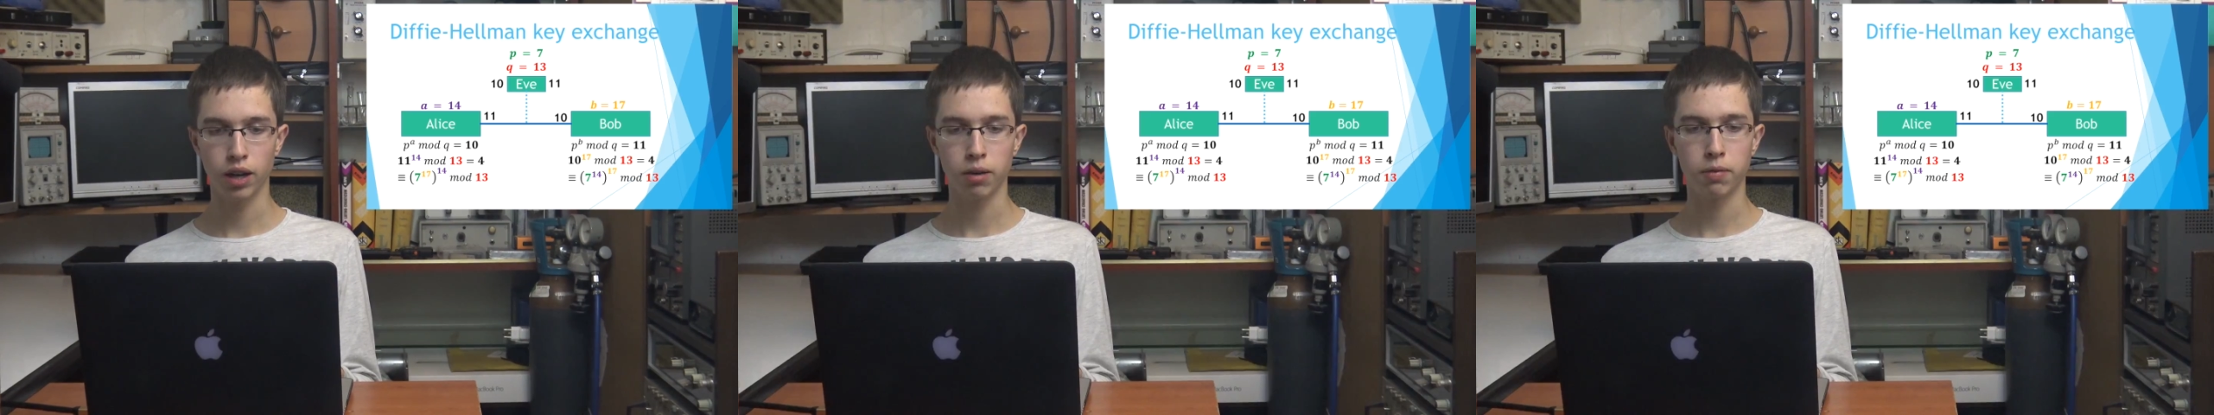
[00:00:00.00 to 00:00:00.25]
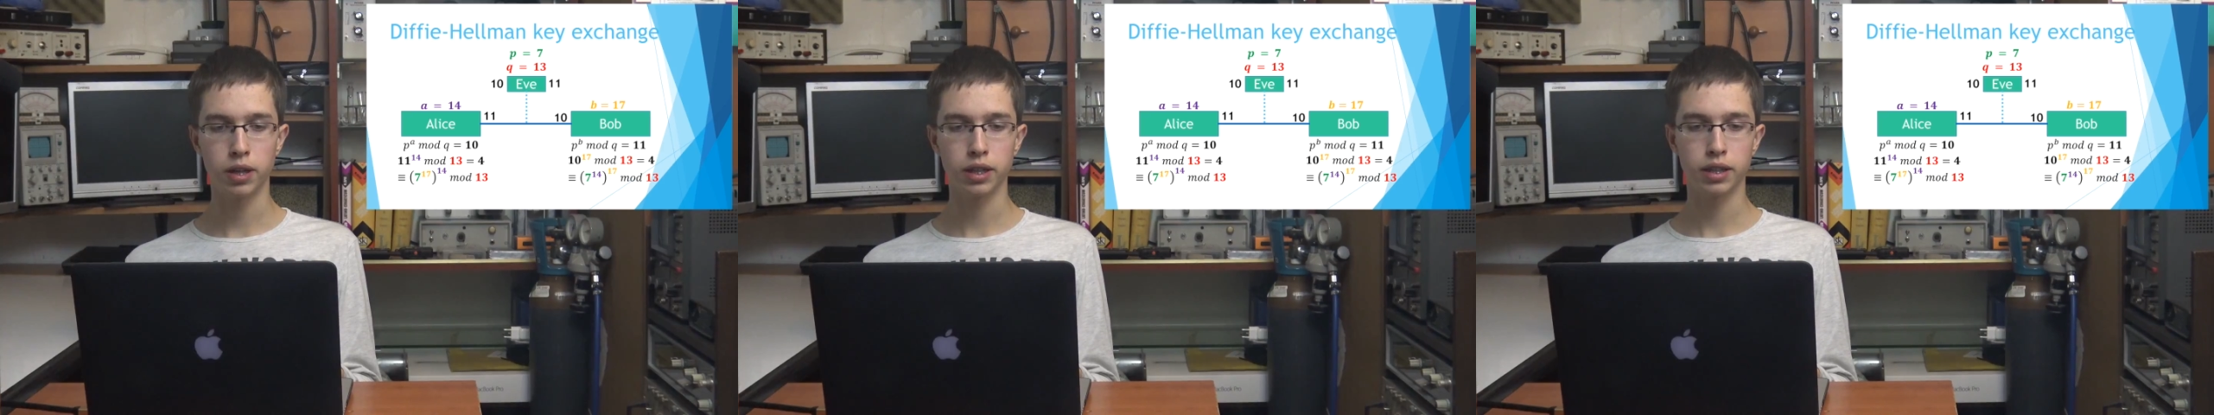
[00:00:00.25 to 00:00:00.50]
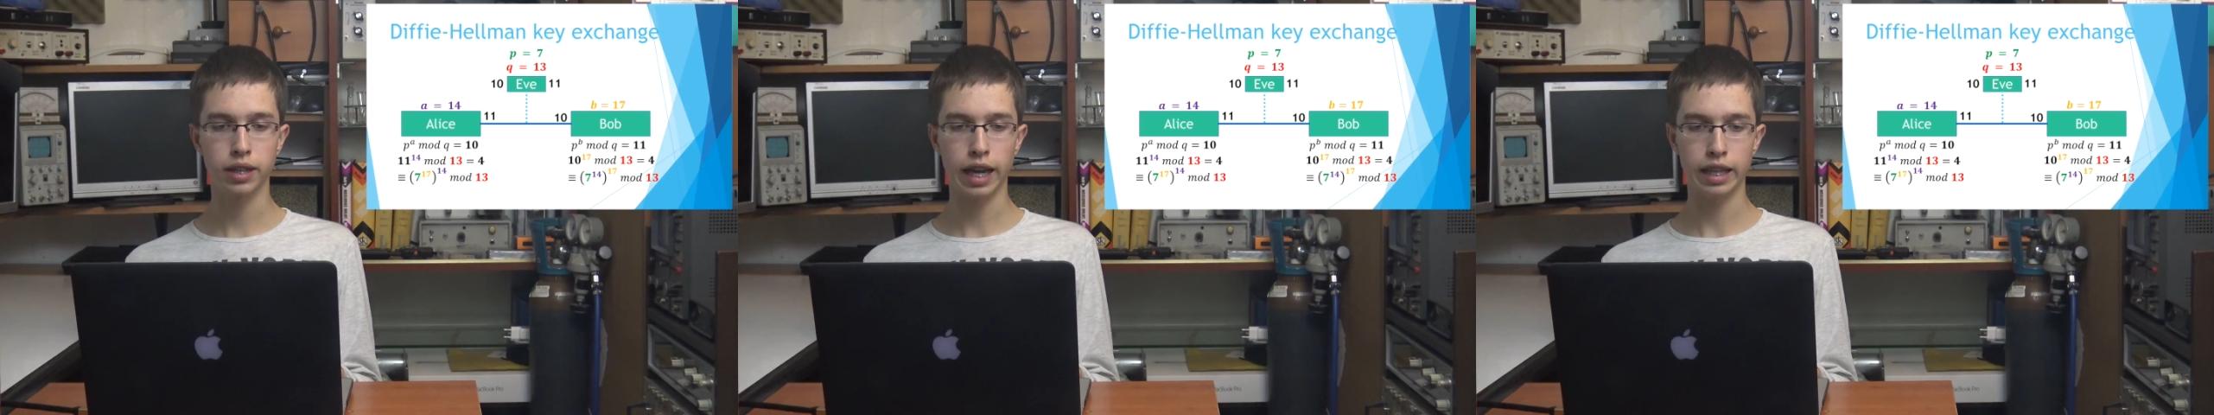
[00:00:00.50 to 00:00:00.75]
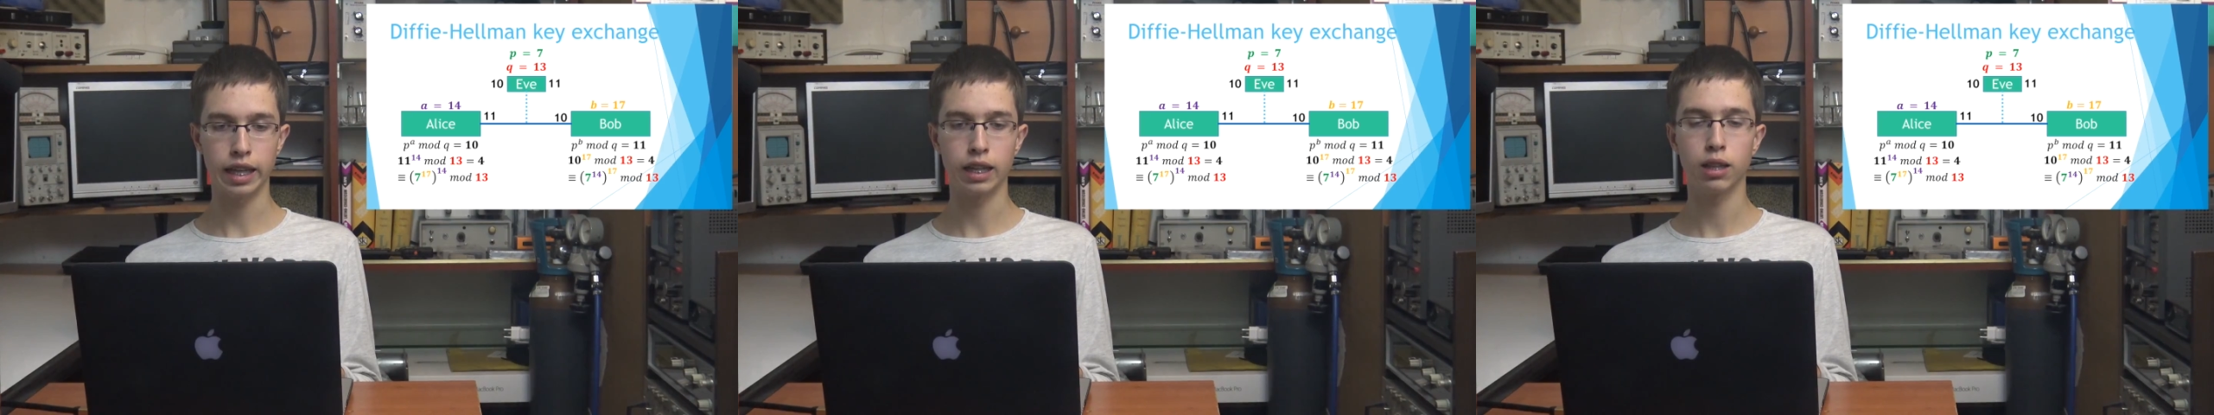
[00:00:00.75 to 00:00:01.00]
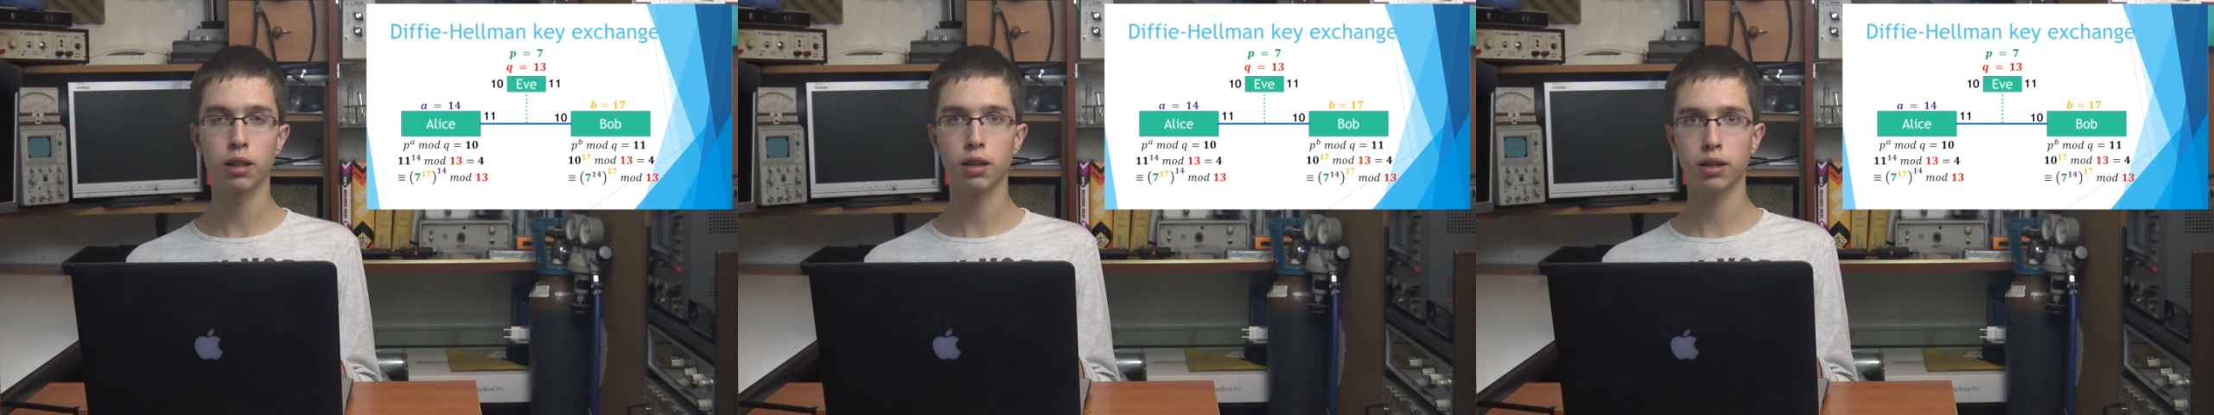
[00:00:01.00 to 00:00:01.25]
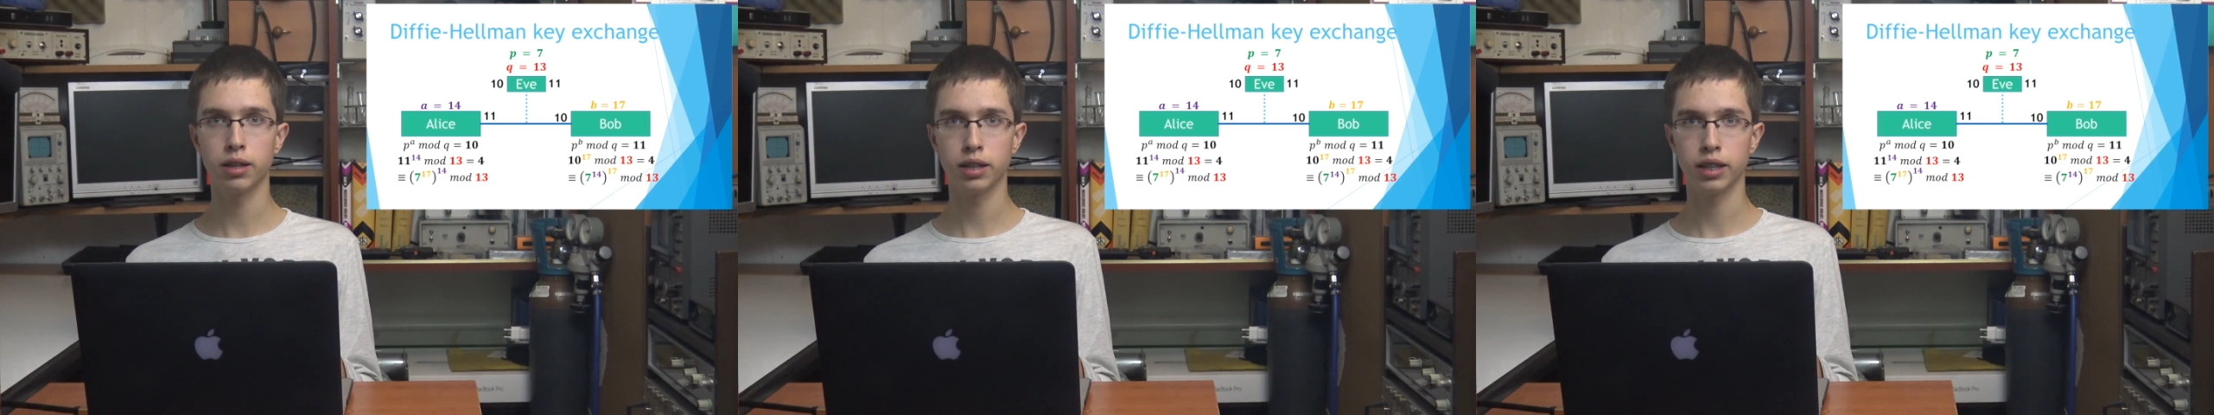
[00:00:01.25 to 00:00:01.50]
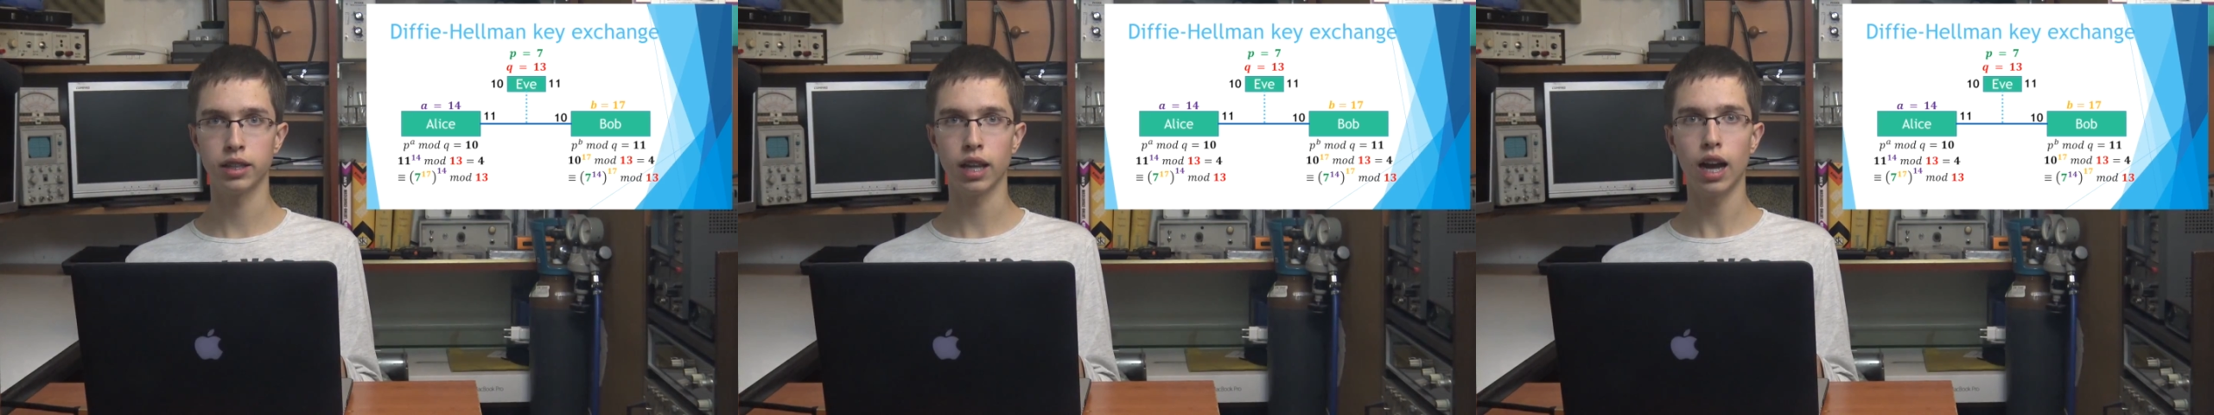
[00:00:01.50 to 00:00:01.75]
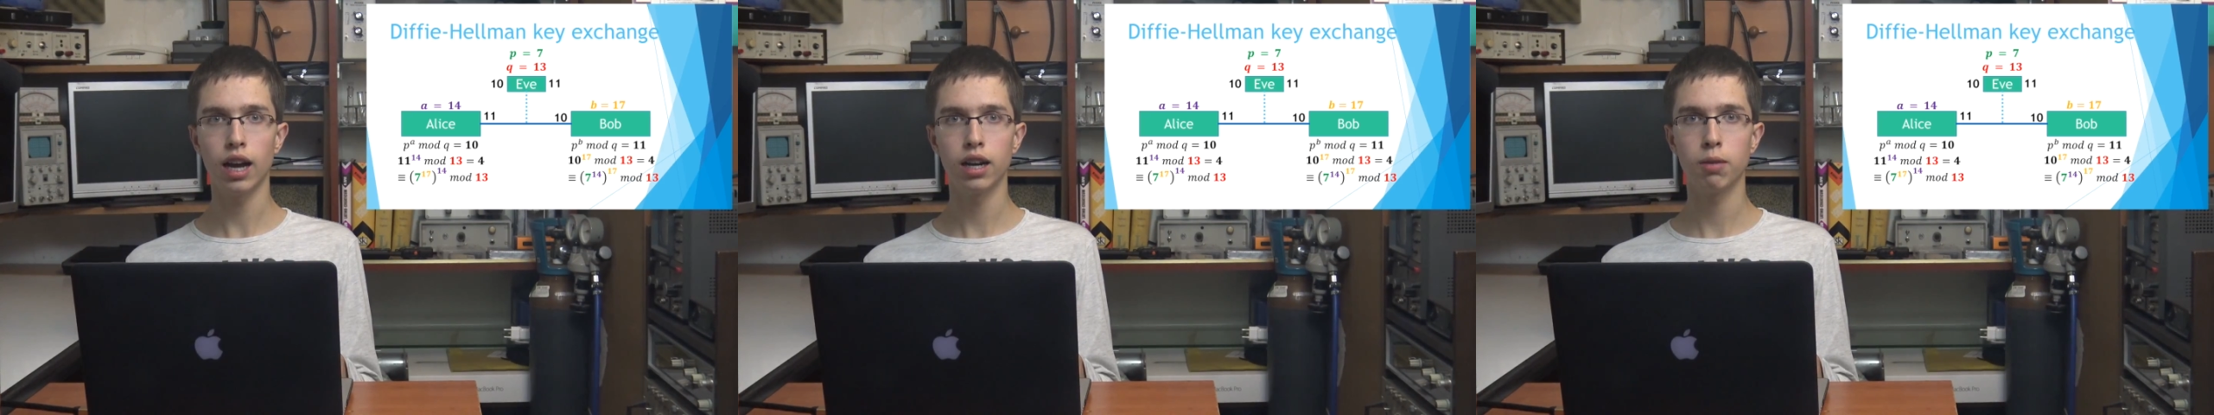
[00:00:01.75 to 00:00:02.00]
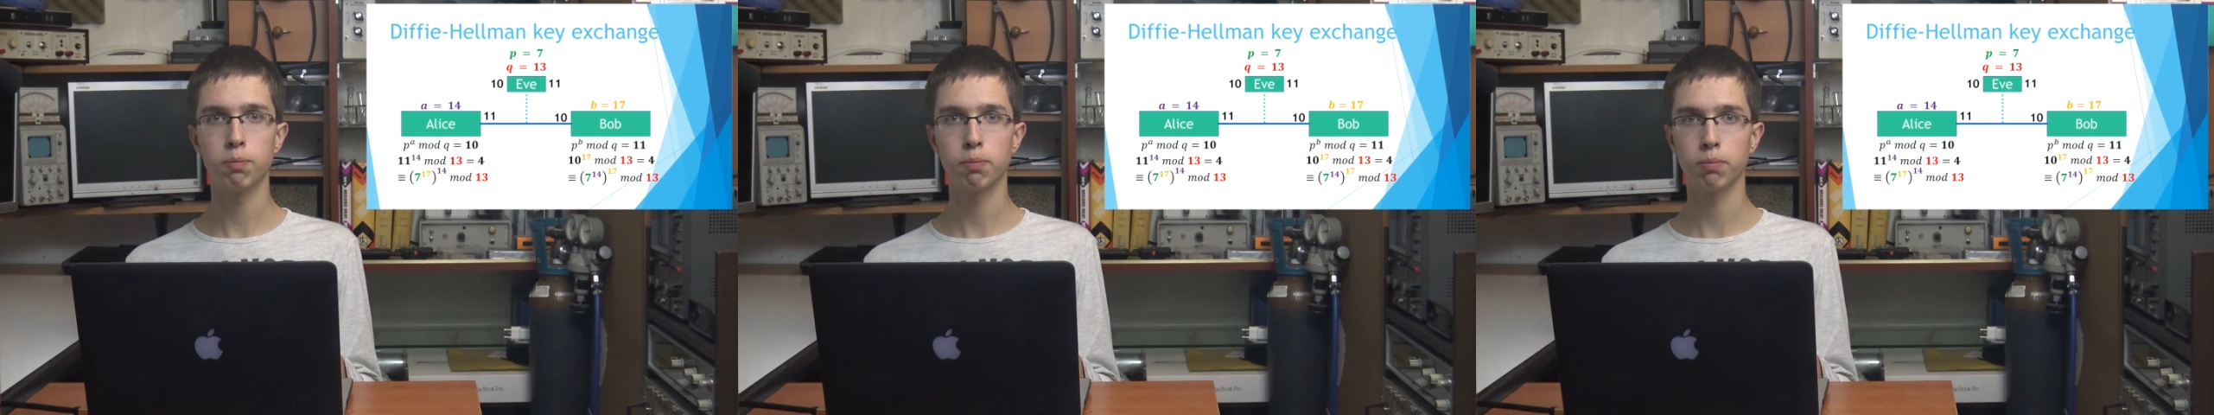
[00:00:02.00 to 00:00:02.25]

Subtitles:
where 10 and 13 are